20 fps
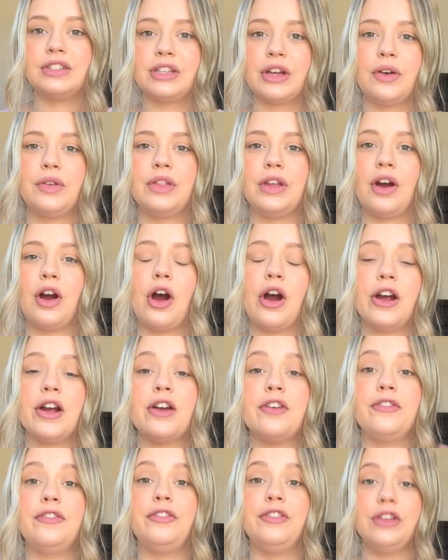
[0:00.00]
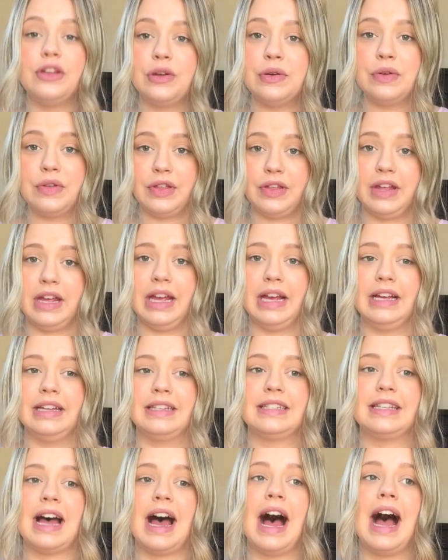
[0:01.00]
So there are a few things
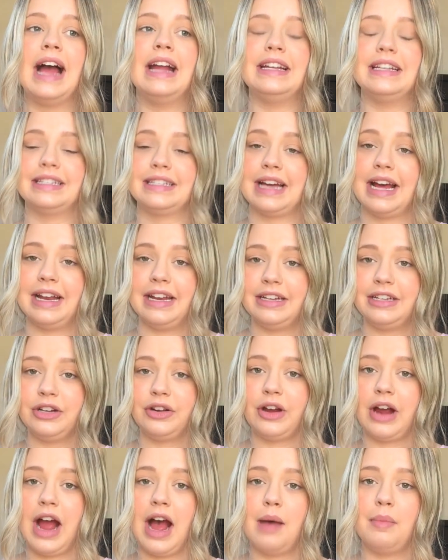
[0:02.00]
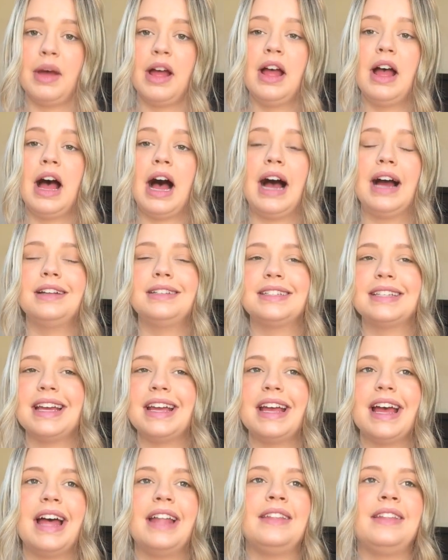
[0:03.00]
that I decided to grab. I'd
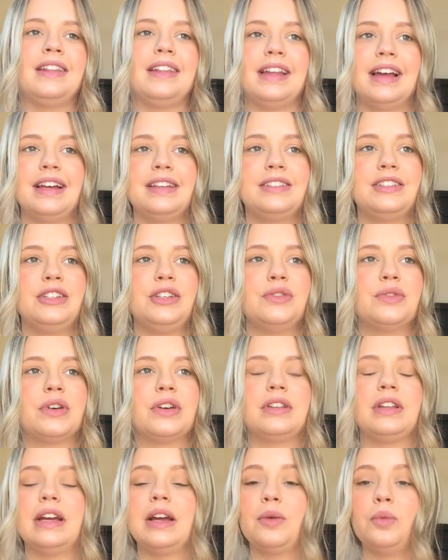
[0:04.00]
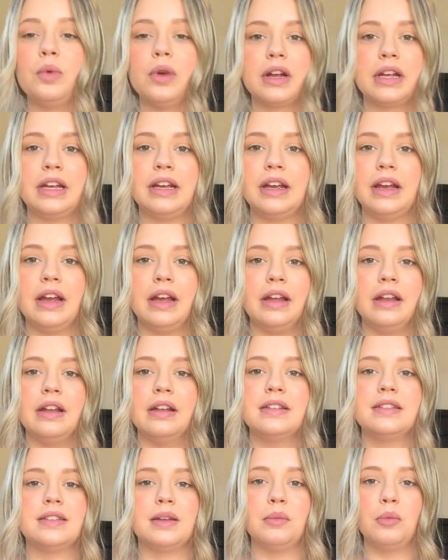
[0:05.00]
say unless you are like working
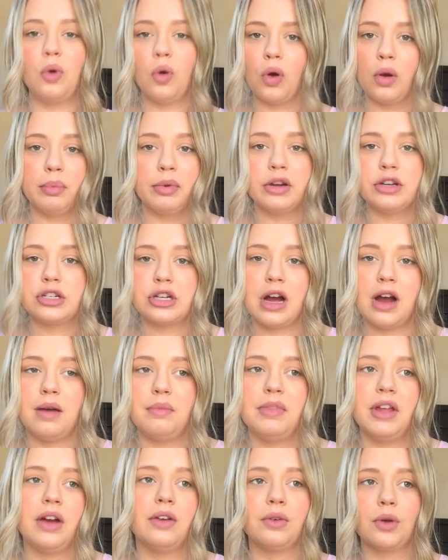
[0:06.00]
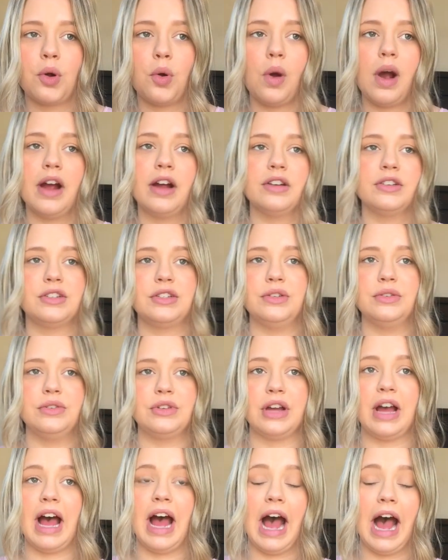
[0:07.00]
in some corporate job that requires you to
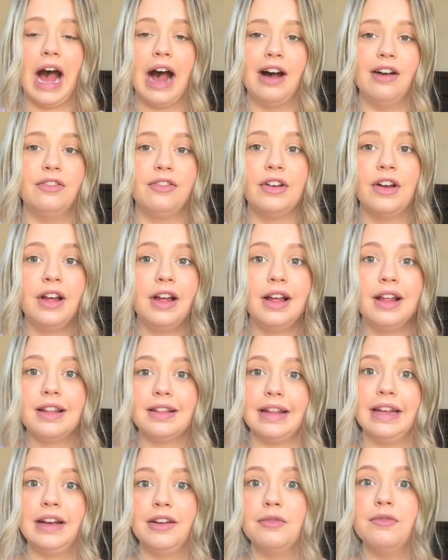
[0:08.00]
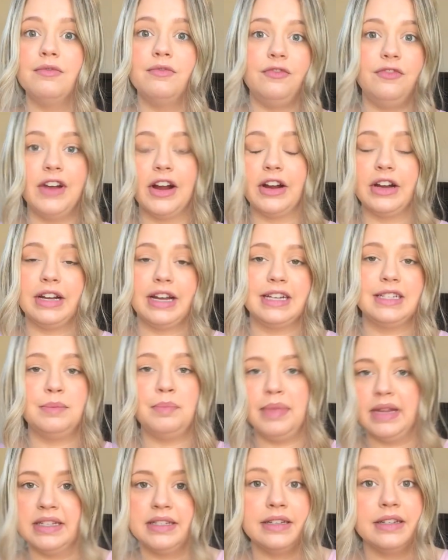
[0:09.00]
have like very nice
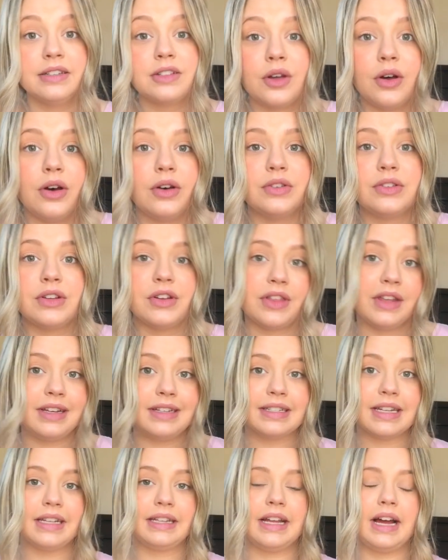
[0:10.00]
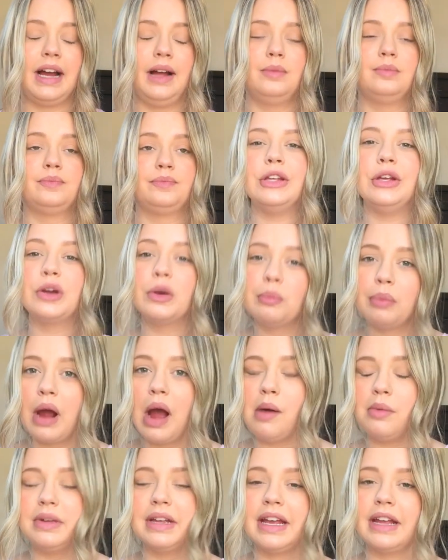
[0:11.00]
business clothes or things like that, you can
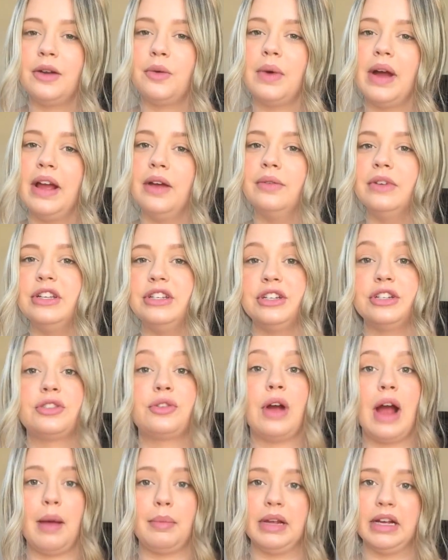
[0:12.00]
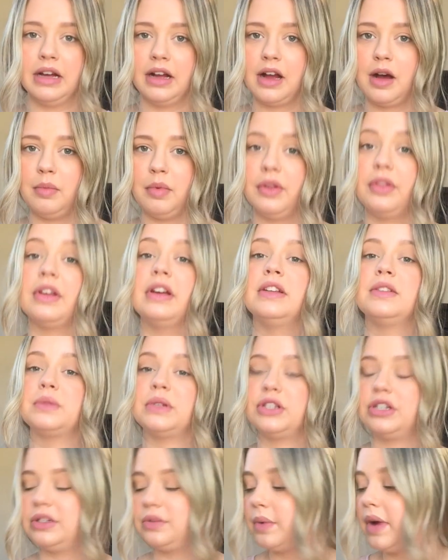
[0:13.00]
probably get away with just grabbing a couple things,
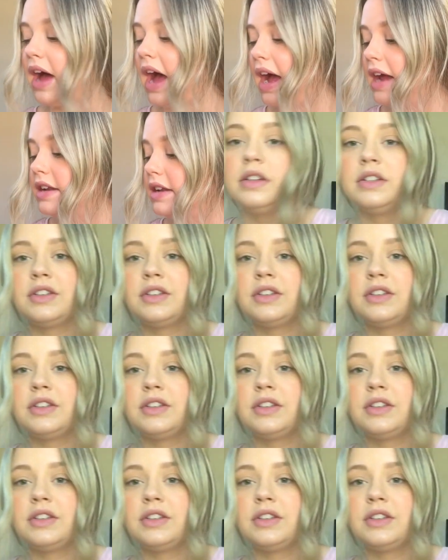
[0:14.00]
which is what I did.